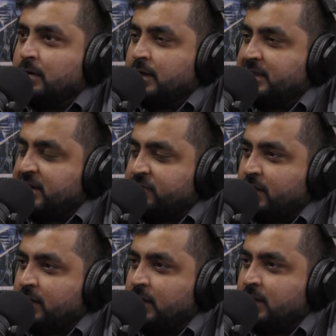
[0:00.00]

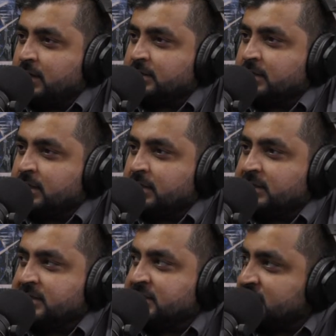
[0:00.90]
electric cars
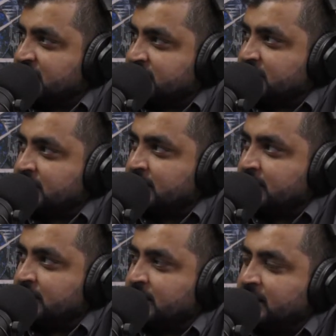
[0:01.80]
sexy.
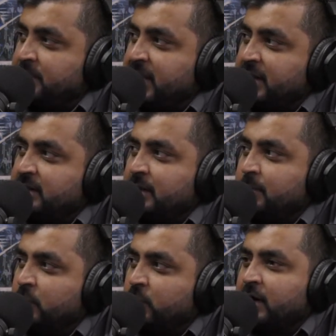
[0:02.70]
They made them
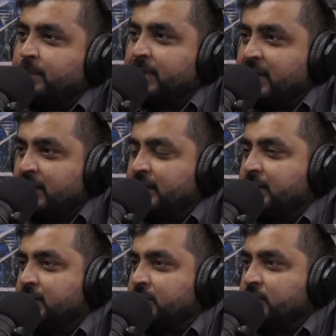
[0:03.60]
more
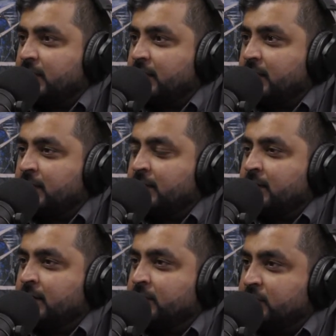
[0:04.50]
appealing to the
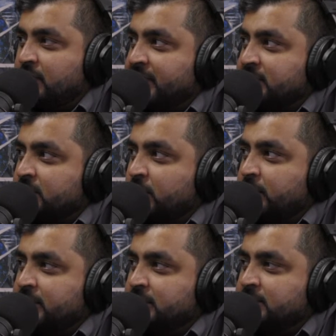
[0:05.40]
mass
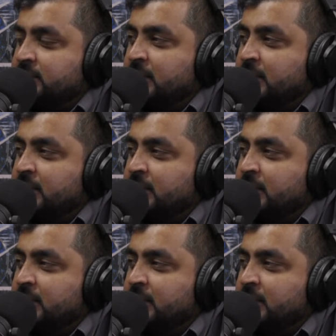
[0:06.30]
audience.